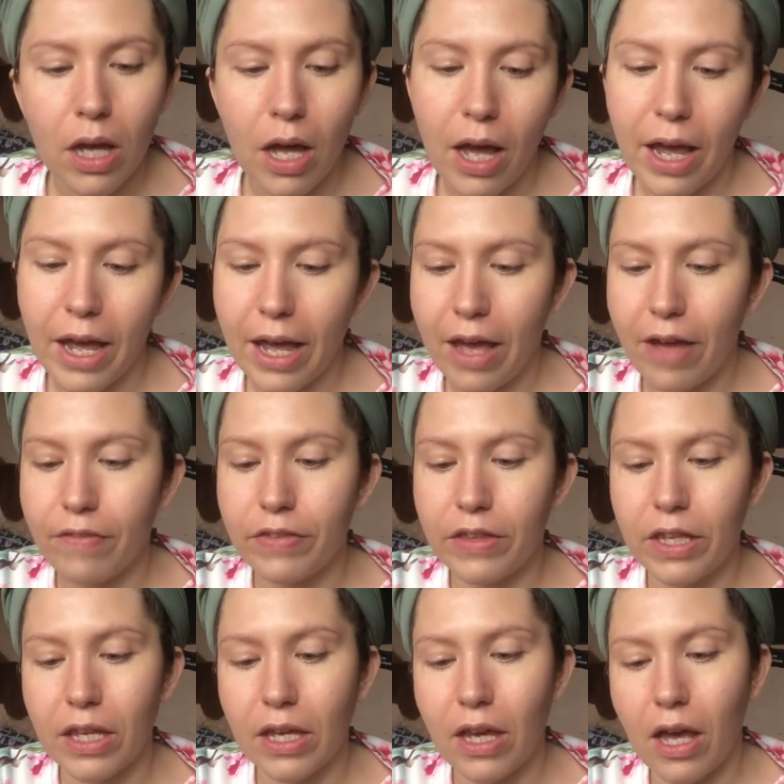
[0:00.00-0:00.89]
I have
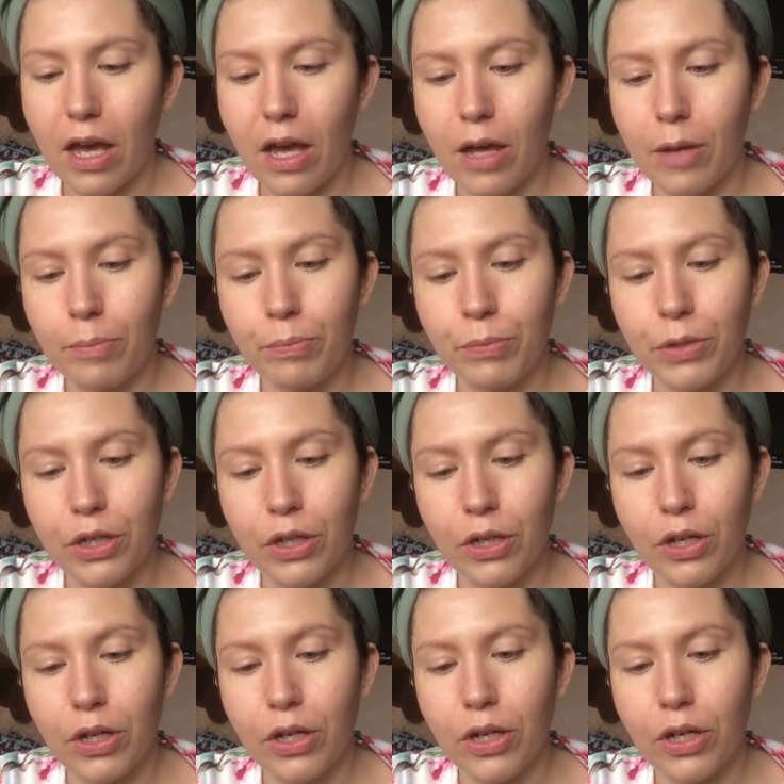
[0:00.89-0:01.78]
the
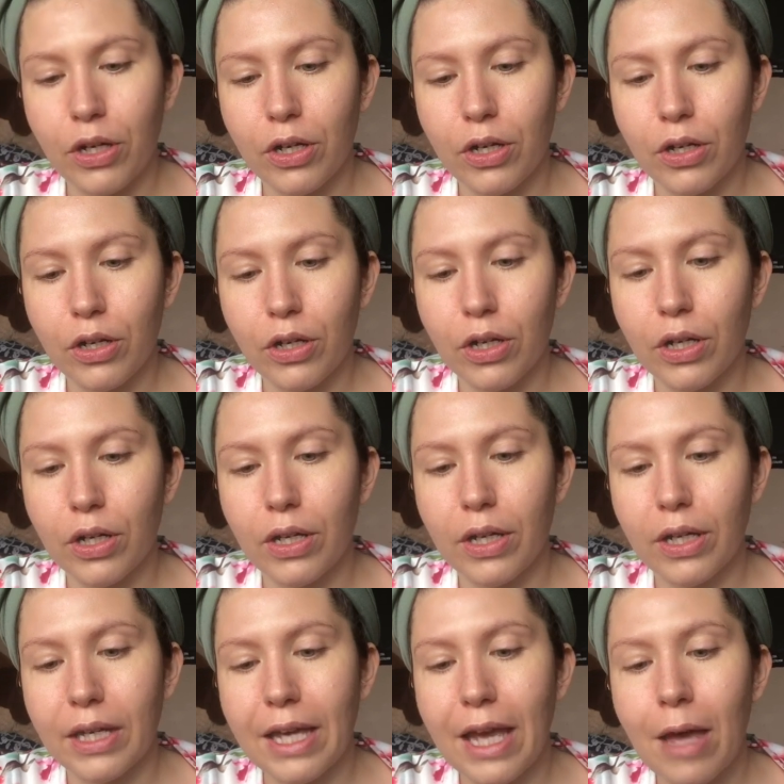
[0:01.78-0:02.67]
Pure
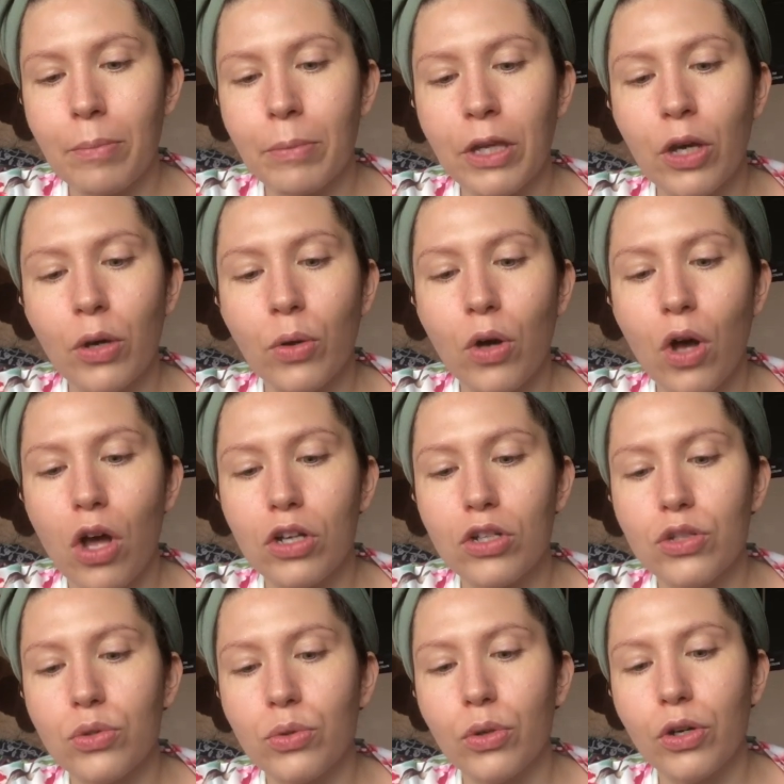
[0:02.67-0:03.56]
Cameo
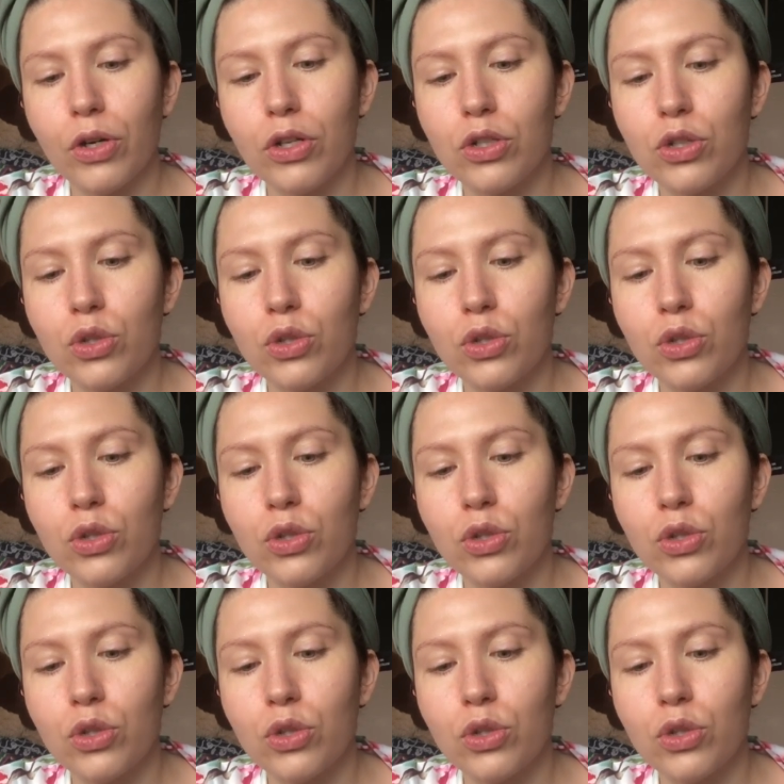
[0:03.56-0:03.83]
Contour